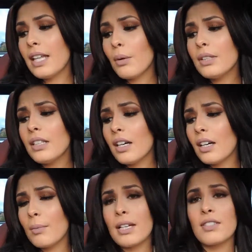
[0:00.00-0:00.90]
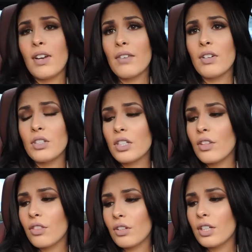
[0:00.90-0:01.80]
that one has
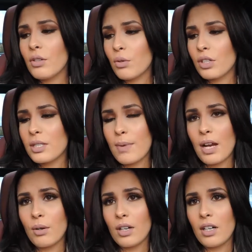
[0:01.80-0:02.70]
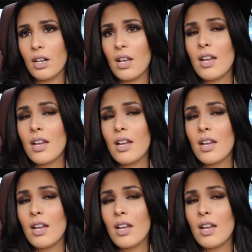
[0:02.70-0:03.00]
530 horsepower,